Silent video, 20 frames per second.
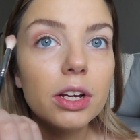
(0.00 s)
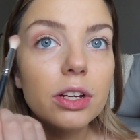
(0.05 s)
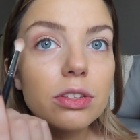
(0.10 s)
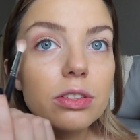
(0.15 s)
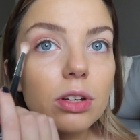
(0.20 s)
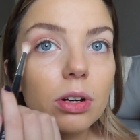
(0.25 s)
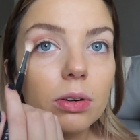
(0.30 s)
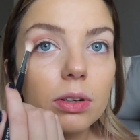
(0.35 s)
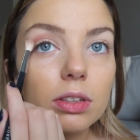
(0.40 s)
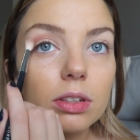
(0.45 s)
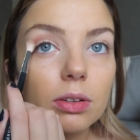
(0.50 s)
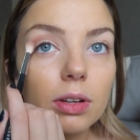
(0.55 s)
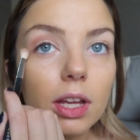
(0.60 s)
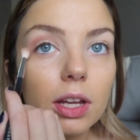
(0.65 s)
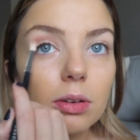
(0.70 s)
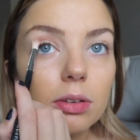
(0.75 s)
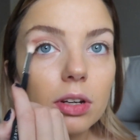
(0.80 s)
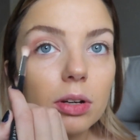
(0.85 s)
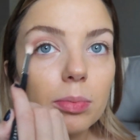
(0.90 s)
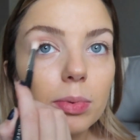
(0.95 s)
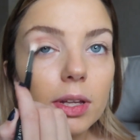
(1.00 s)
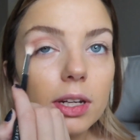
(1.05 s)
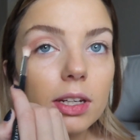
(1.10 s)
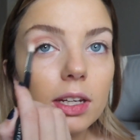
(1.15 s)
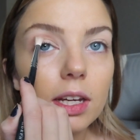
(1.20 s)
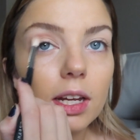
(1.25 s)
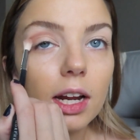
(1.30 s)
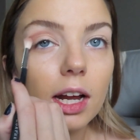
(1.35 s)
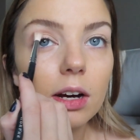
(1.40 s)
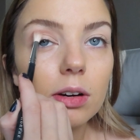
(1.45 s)
So it's okay when you're
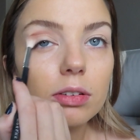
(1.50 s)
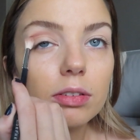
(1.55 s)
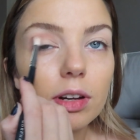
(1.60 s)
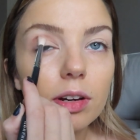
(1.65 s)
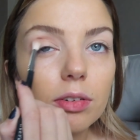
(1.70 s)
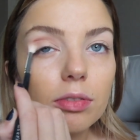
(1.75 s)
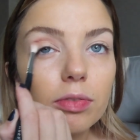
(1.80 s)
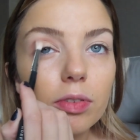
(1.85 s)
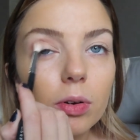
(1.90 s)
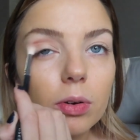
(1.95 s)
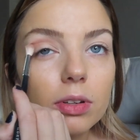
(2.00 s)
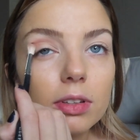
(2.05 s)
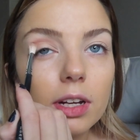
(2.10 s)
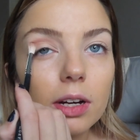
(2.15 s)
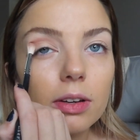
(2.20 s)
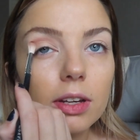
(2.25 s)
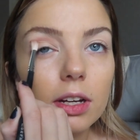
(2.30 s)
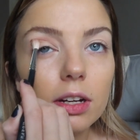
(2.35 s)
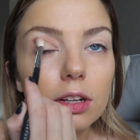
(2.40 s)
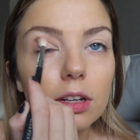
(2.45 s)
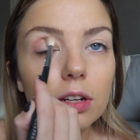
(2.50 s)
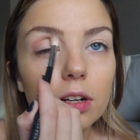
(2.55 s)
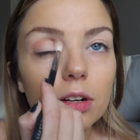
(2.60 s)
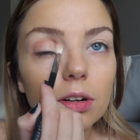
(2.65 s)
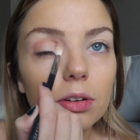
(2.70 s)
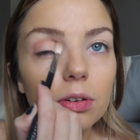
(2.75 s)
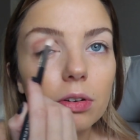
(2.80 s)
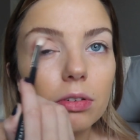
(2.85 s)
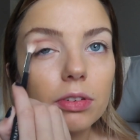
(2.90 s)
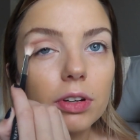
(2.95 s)
blending it out. I would focus out here. You can
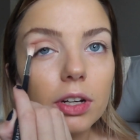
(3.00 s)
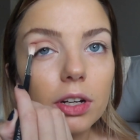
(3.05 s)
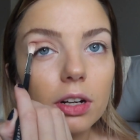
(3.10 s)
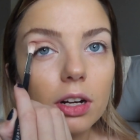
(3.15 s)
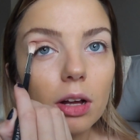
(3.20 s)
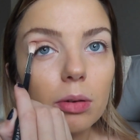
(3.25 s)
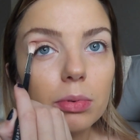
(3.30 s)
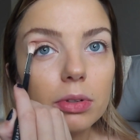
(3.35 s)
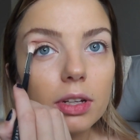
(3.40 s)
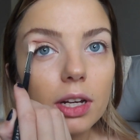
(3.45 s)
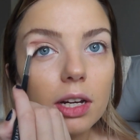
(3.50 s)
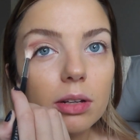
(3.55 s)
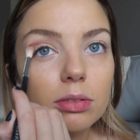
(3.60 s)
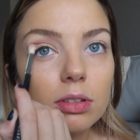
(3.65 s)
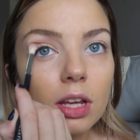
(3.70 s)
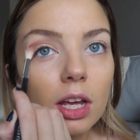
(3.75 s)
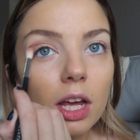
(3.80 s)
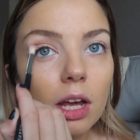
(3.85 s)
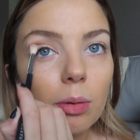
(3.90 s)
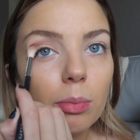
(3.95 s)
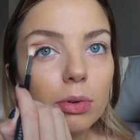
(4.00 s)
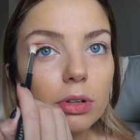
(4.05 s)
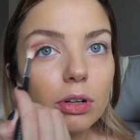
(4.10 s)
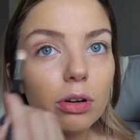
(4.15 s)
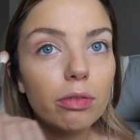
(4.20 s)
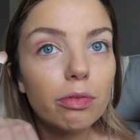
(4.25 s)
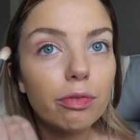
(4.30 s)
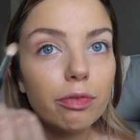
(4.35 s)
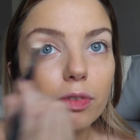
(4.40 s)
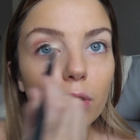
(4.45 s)
go over here a couple times, but
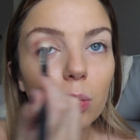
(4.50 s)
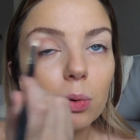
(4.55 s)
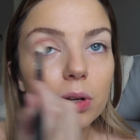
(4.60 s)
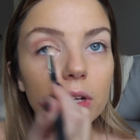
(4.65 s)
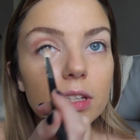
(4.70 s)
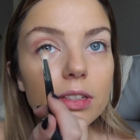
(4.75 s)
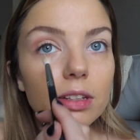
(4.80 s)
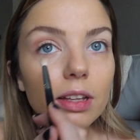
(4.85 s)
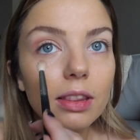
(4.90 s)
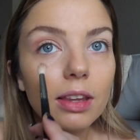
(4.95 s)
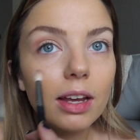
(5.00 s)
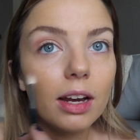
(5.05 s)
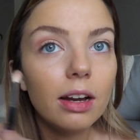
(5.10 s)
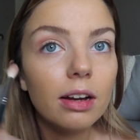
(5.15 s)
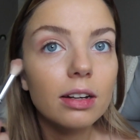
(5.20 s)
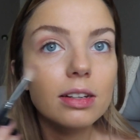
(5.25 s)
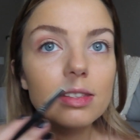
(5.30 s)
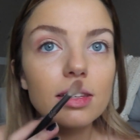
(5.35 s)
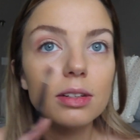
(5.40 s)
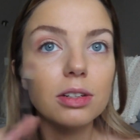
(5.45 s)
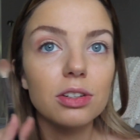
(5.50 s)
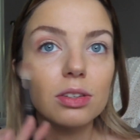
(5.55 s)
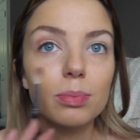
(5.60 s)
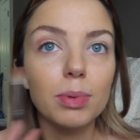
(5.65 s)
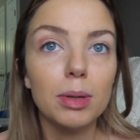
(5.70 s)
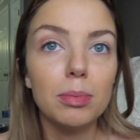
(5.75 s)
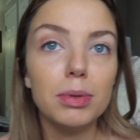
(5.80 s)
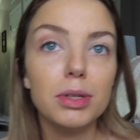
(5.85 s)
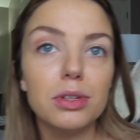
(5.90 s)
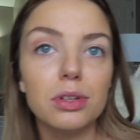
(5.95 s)
don't focus in there because it just
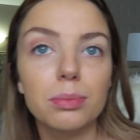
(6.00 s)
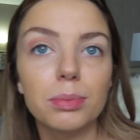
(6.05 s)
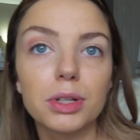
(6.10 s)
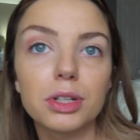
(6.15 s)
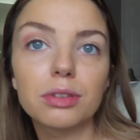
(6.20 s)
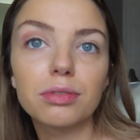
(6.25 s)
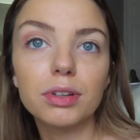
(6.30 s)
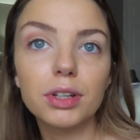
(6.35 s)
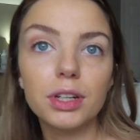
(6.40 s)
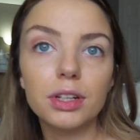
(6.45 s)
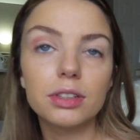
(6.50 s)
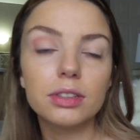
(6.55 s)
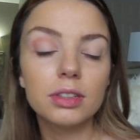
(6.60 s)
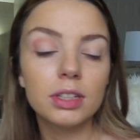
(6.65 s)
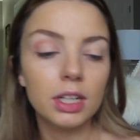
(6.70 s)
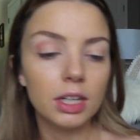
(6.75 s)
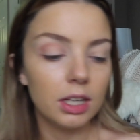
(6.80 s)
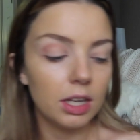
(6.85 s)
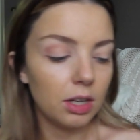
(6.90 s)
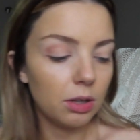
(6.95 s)
might be too much for you.